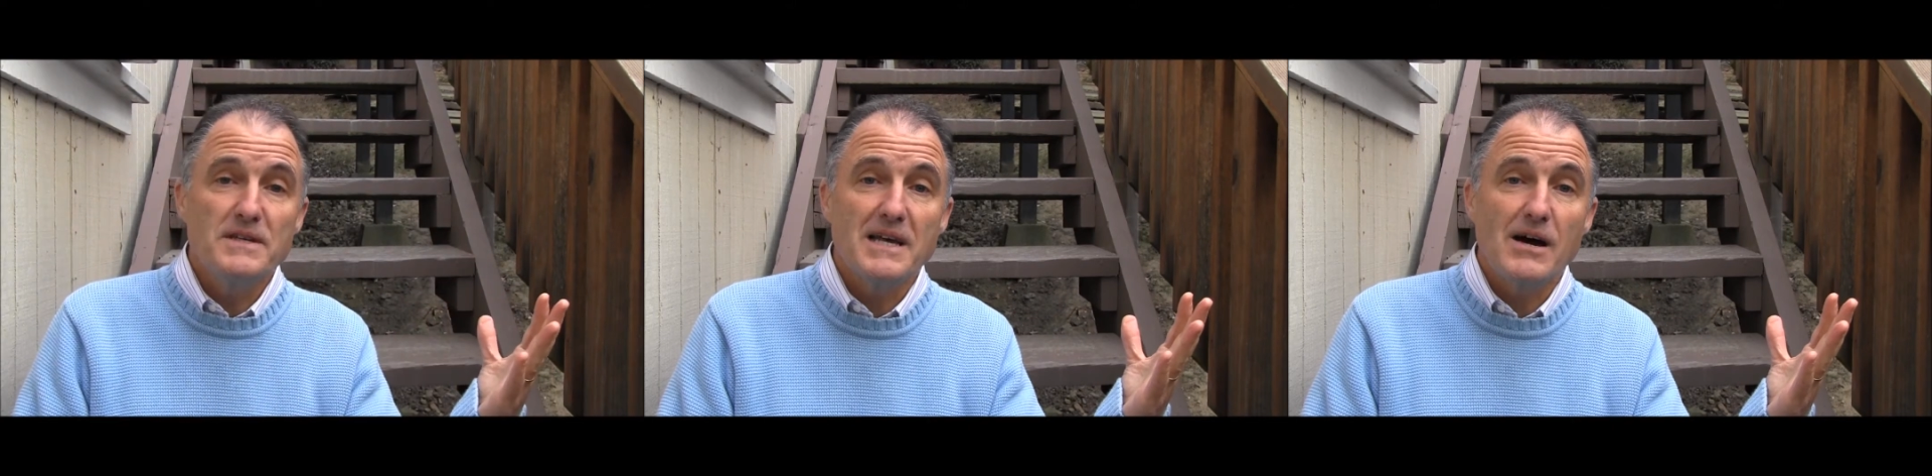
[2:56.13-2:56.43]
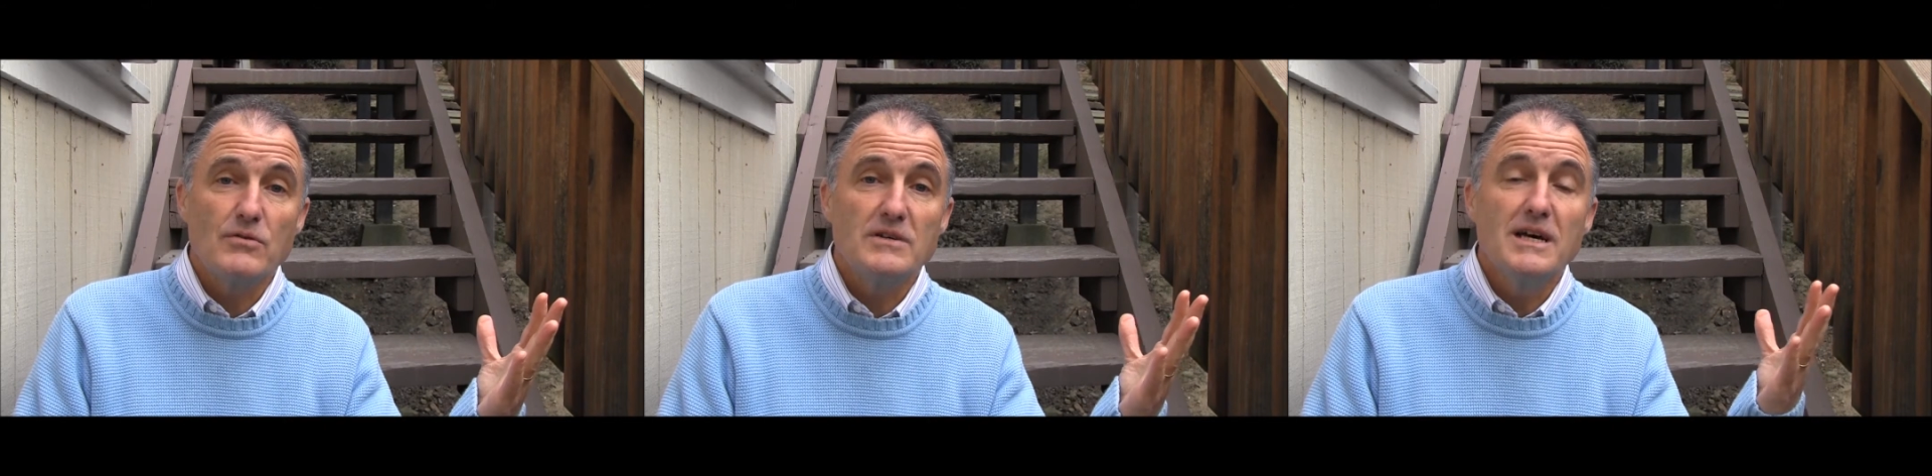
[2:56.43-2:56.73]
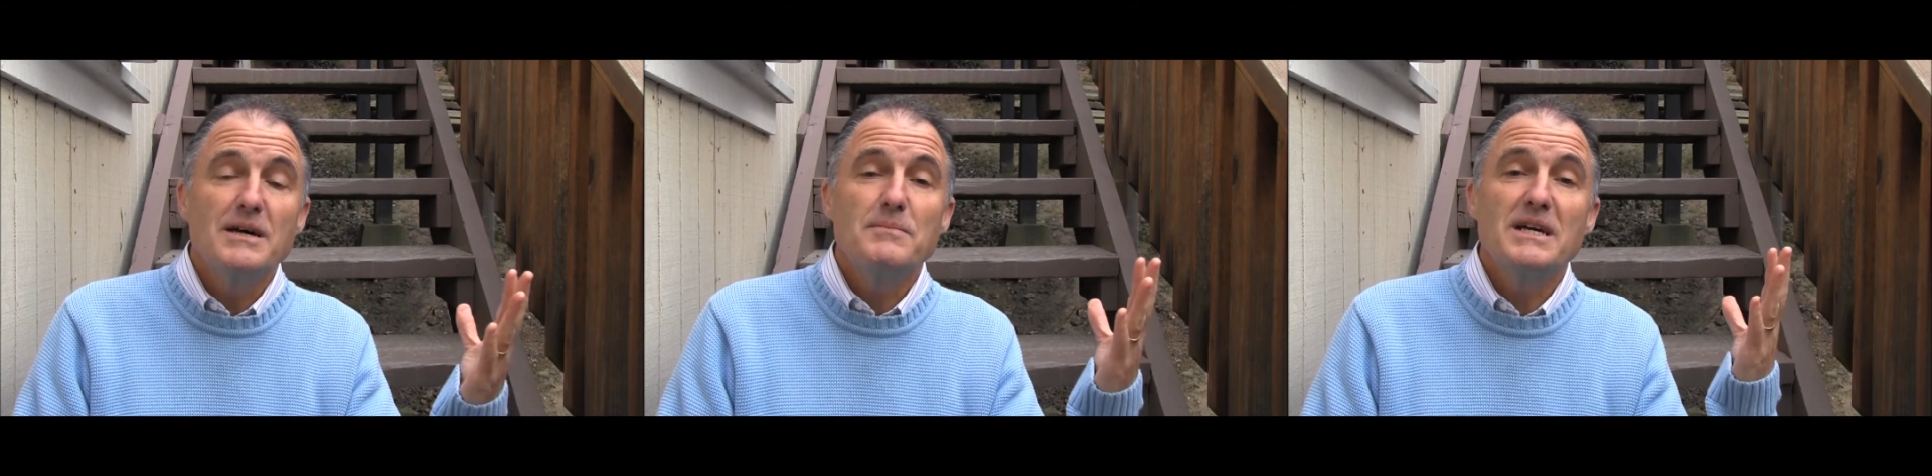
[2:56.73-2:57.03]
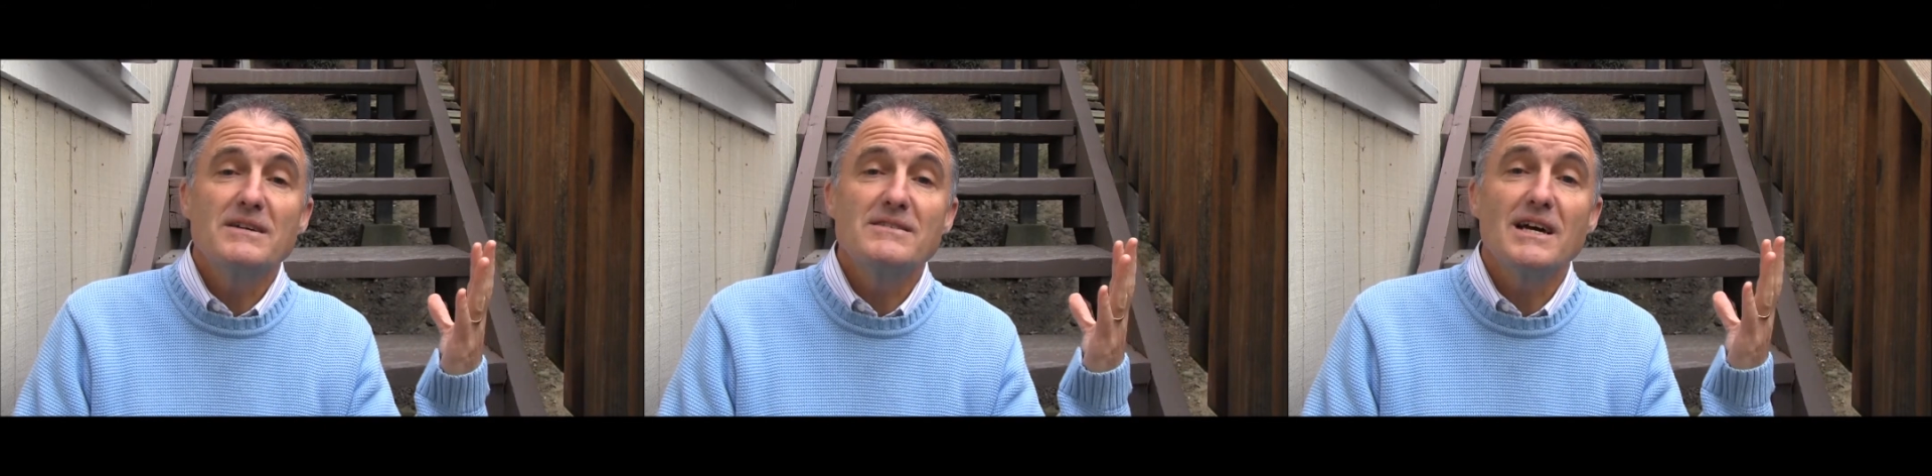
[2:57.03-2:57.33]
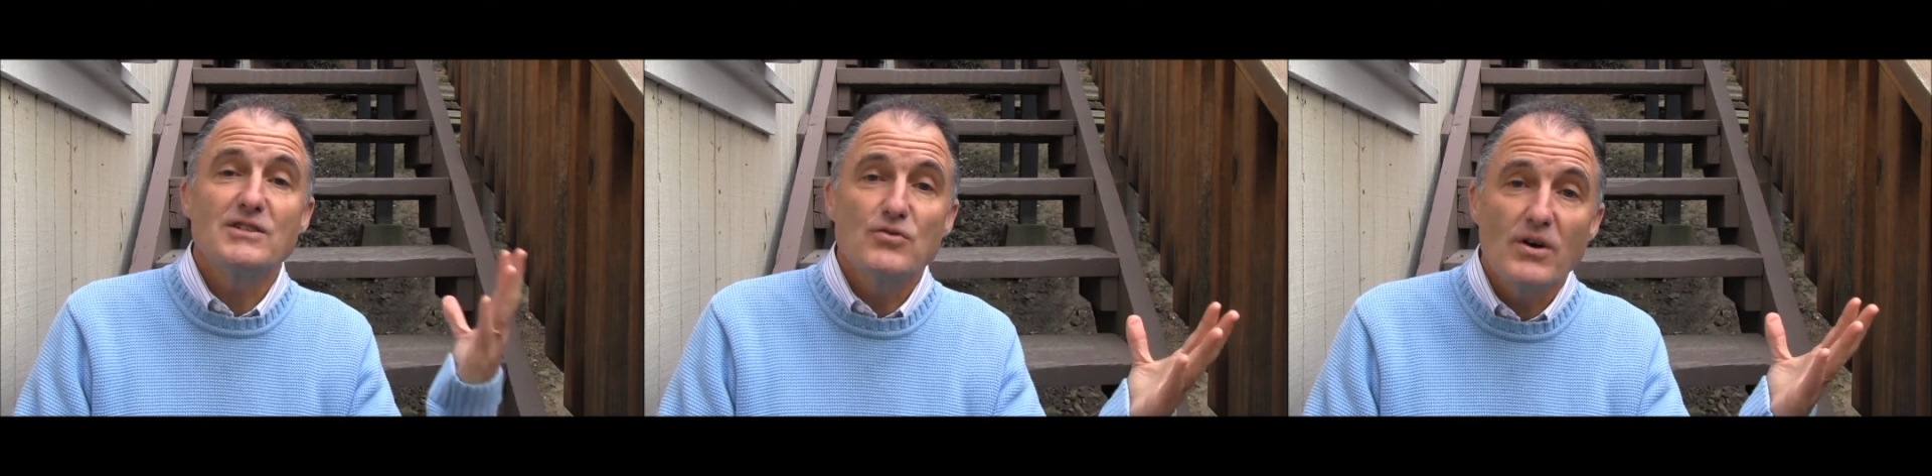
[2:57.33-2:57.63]
doubt because
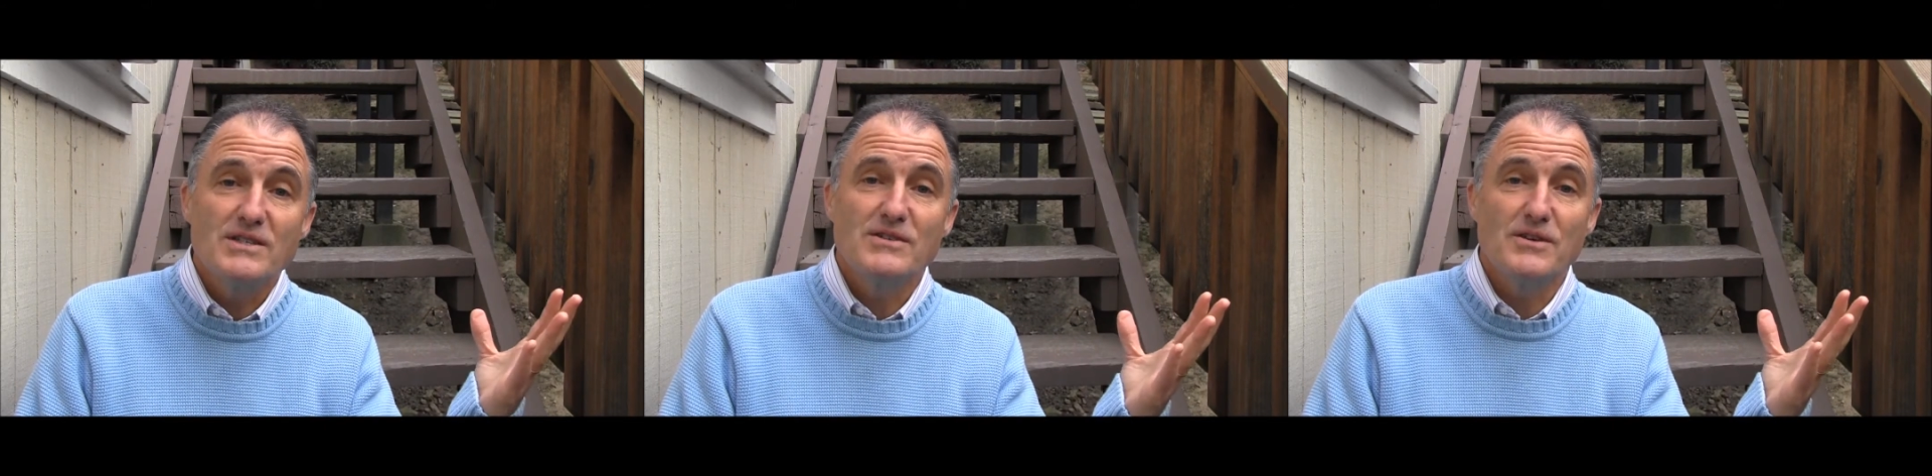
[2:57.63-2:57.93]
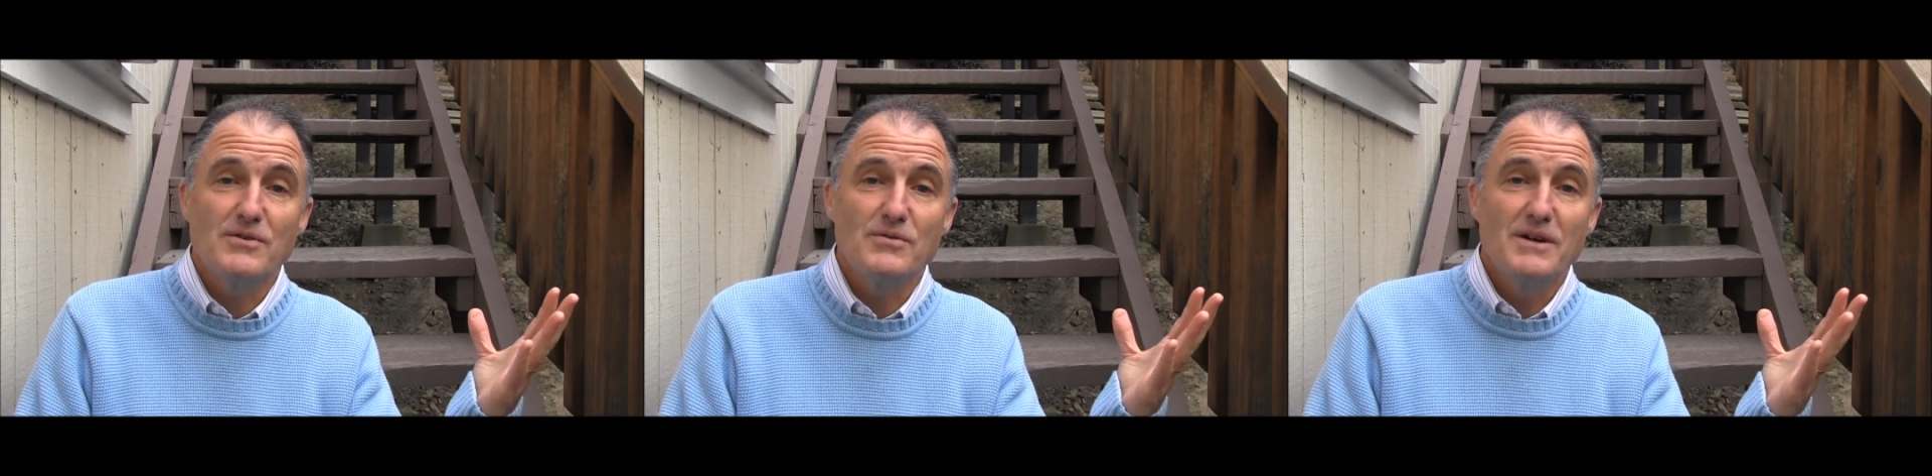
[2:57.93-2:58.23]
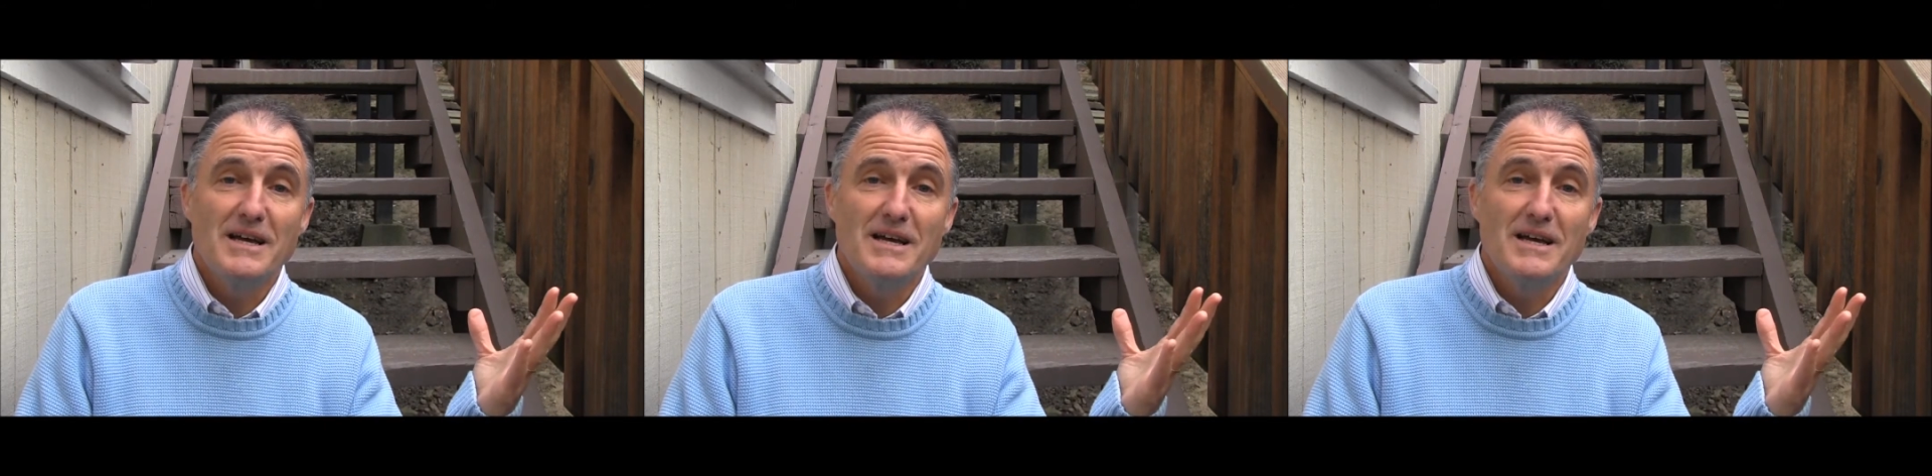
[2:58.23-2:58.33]
I trust you,